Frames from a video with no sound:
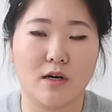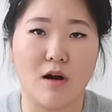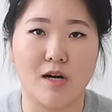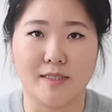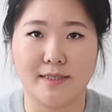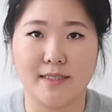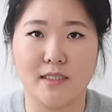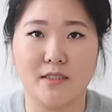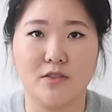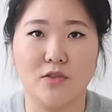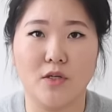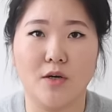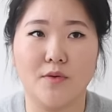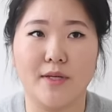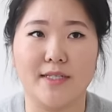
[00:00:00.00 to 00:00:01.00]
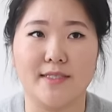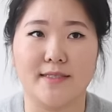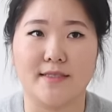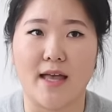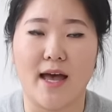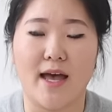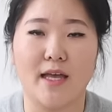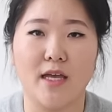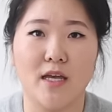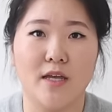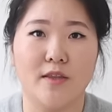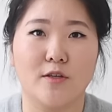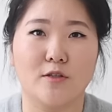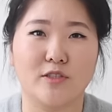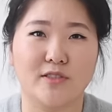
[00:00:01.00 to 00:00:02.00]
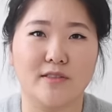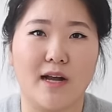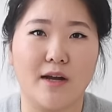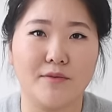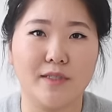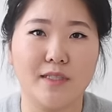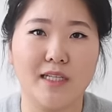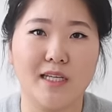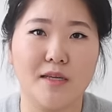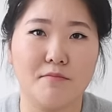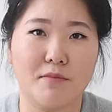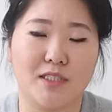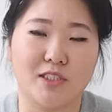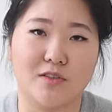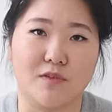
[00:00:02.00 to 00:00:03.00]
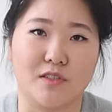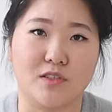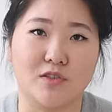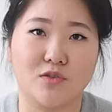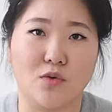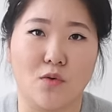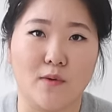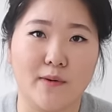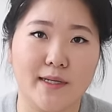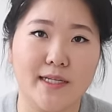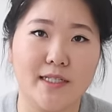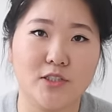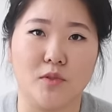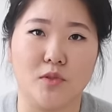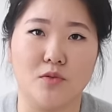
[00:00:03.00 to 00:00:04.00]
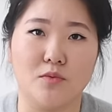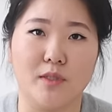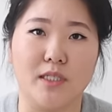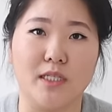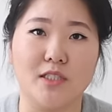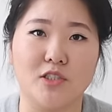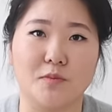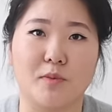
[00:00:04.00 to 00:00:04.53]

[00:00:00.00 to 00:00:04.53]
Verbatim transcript: car seat duo is that there's not really much of a storage. You would need to